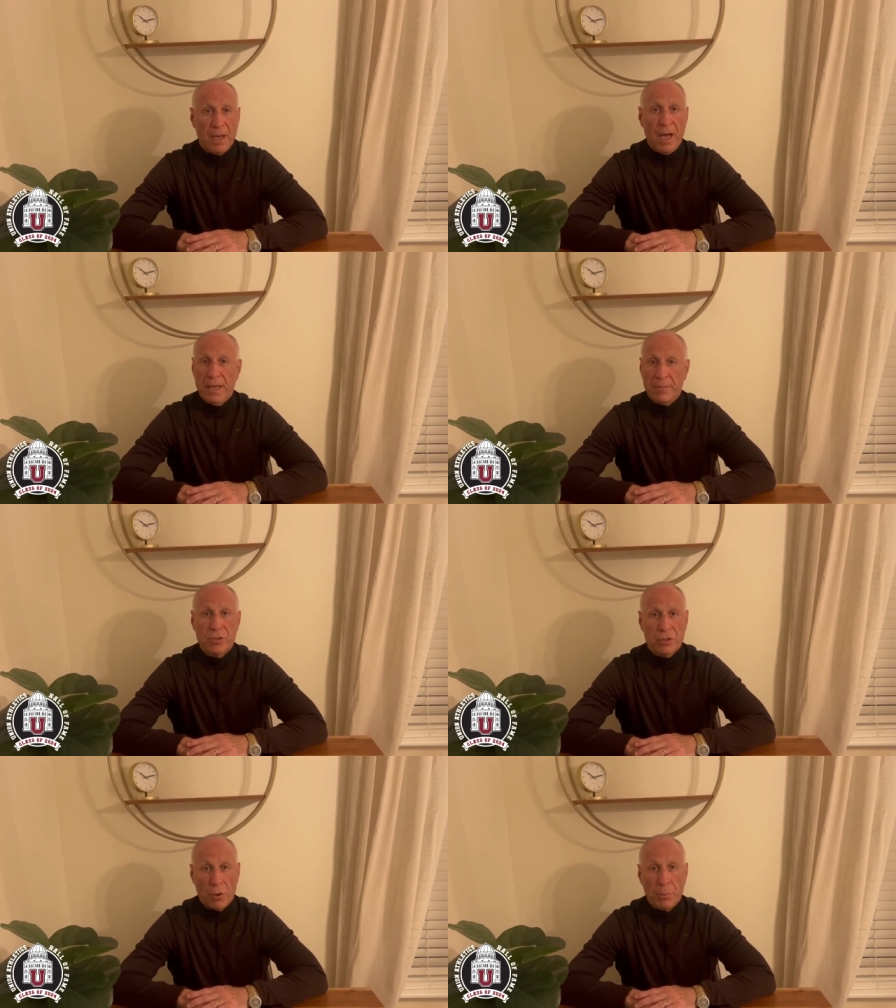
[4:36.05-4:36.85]
I am
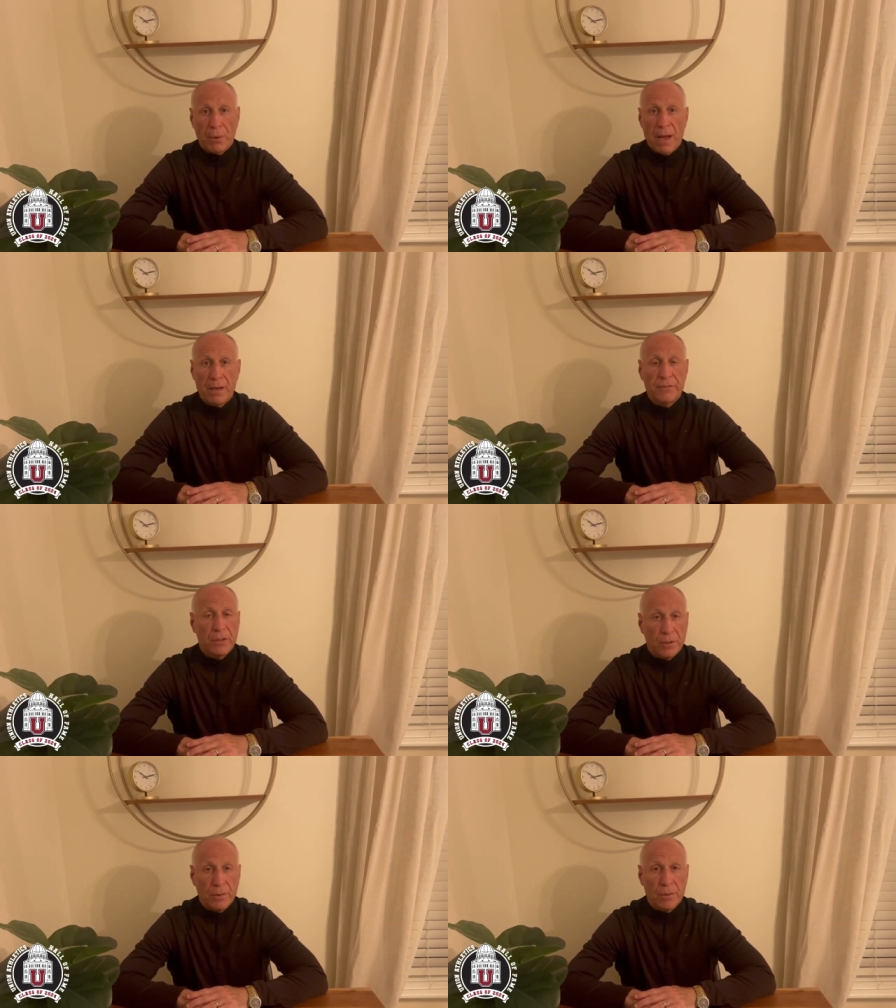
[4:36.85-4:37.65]
so proud of
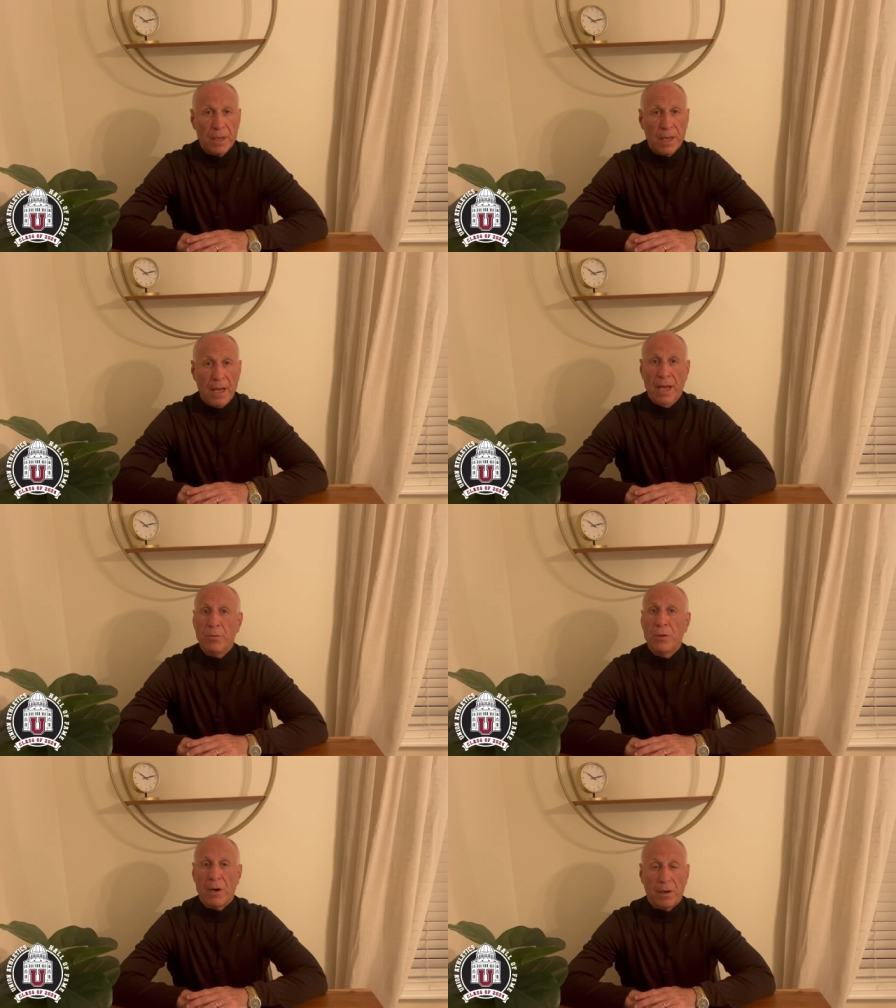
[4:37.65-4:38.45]
you,
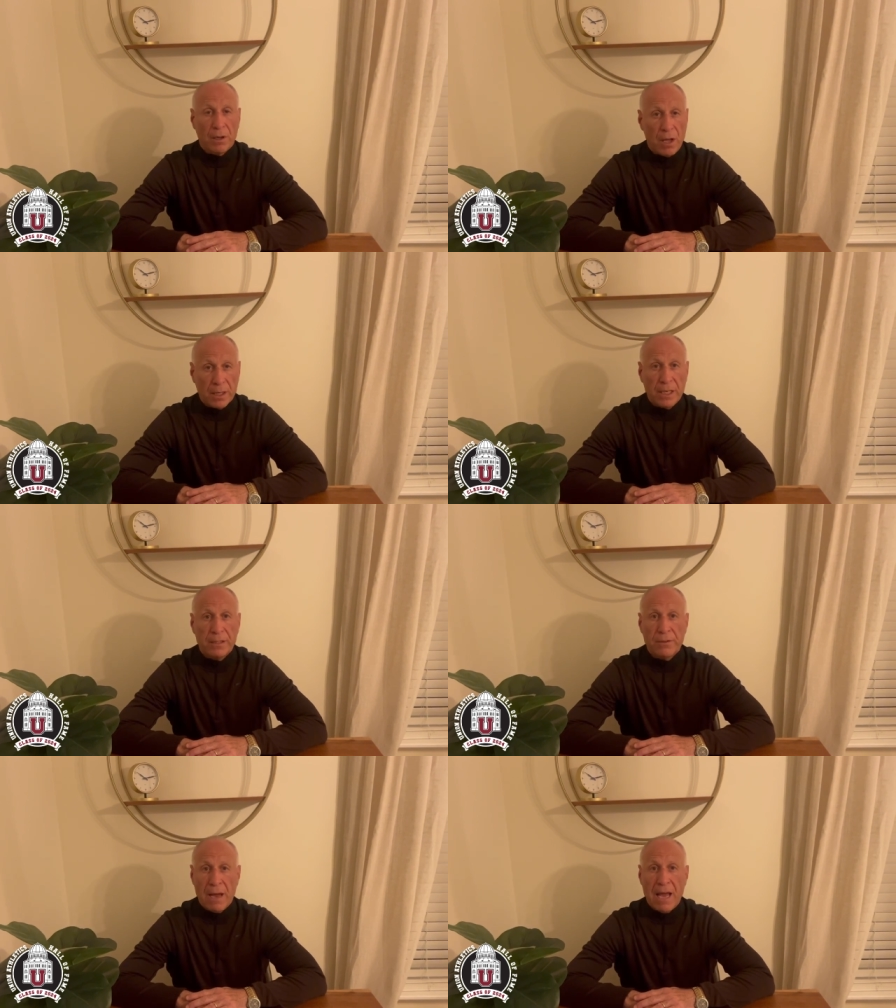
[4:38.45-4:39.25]
and we are lucky
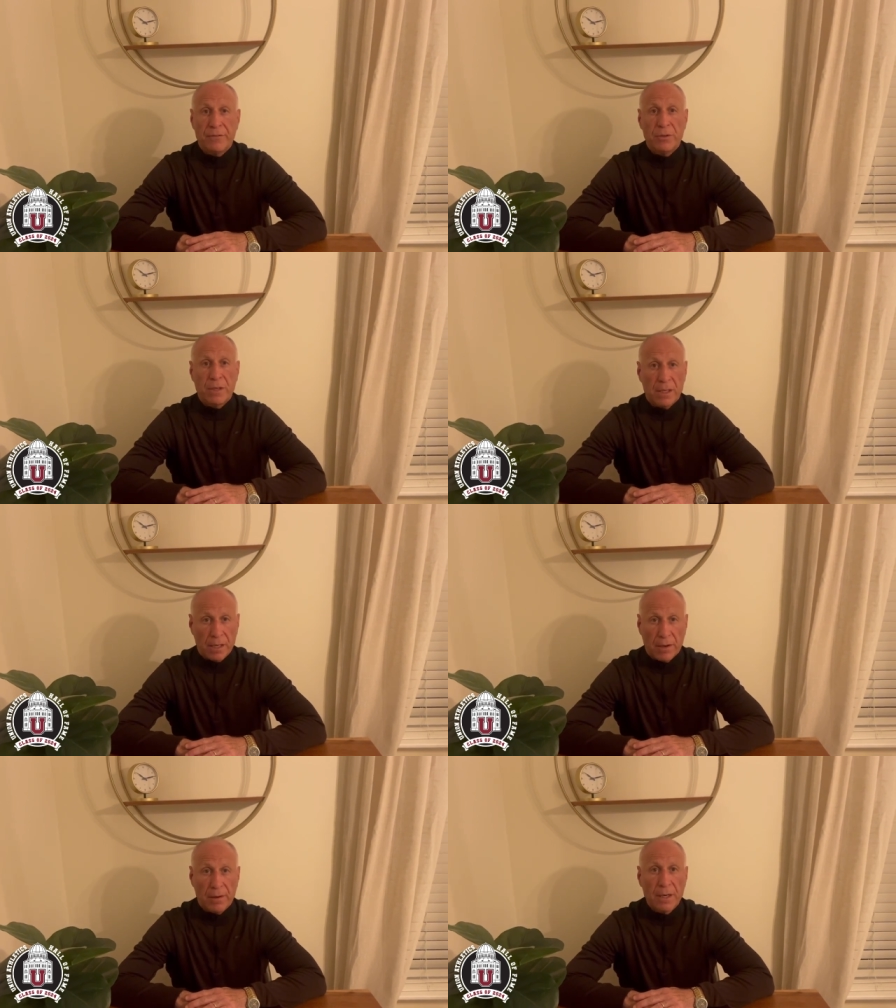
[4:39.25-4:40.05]
to have you
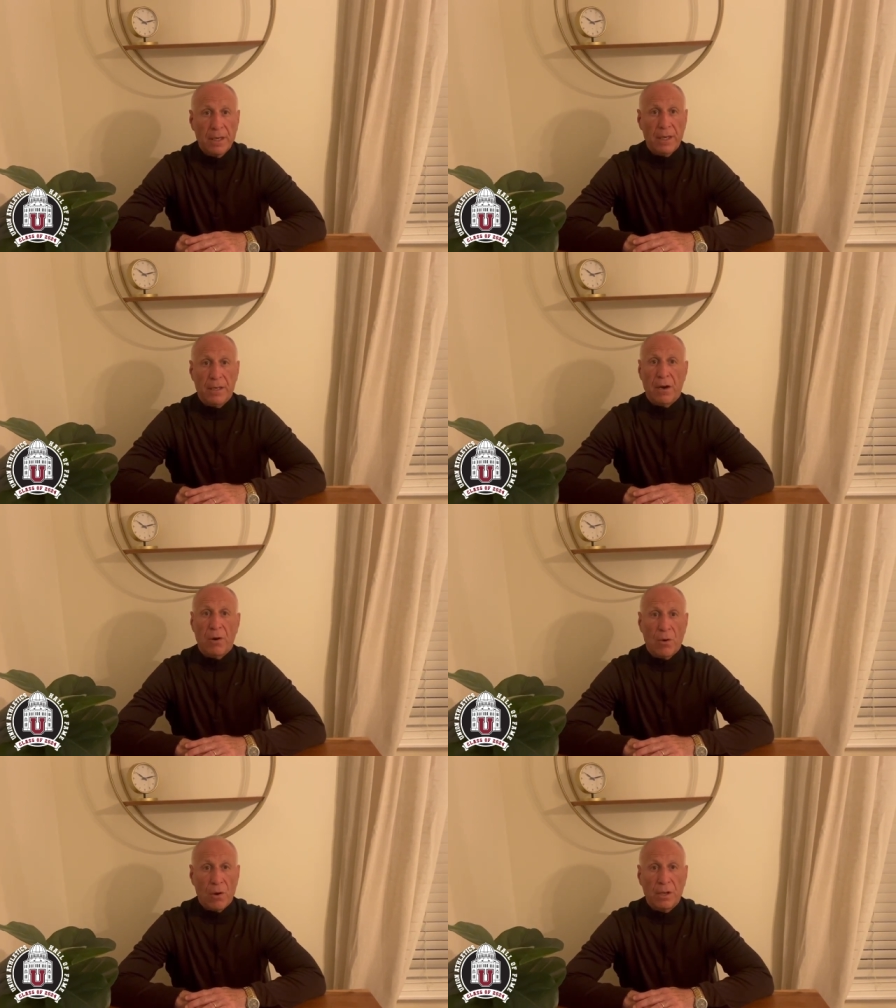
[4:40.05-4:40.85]
here in our
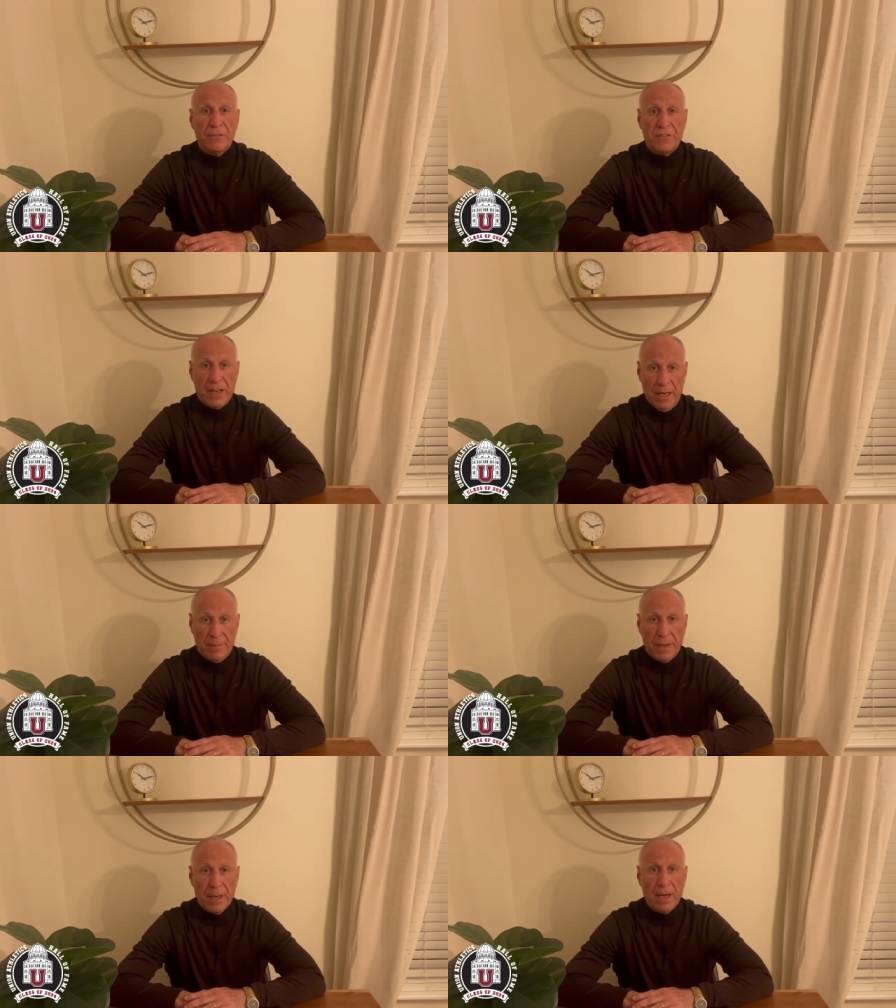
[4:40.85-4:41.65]
Hall of
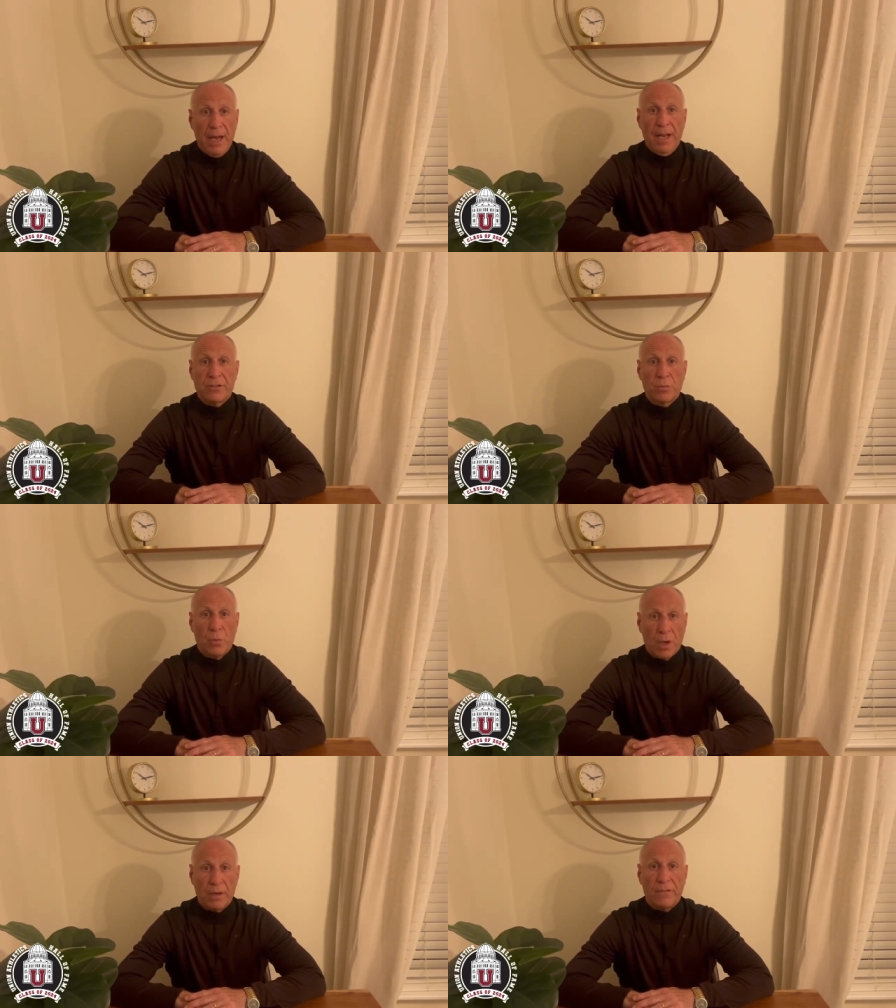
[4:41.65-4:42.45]
Fame as
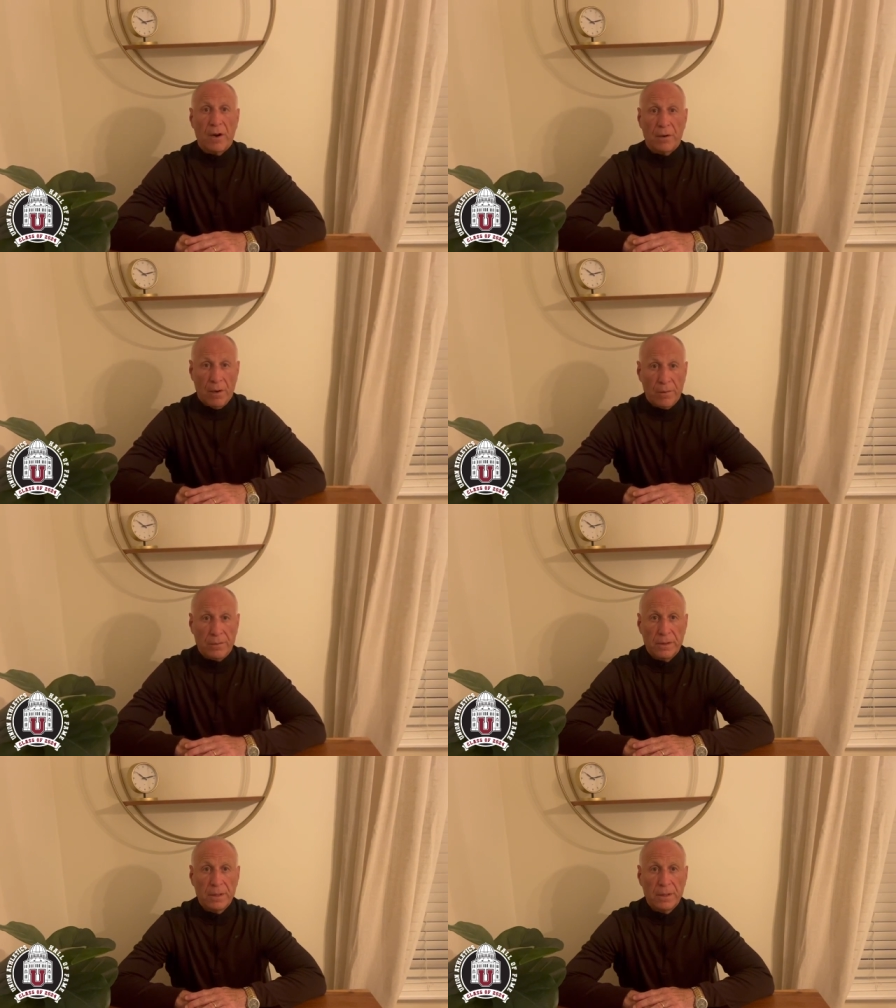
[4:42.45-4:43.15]
one of our own.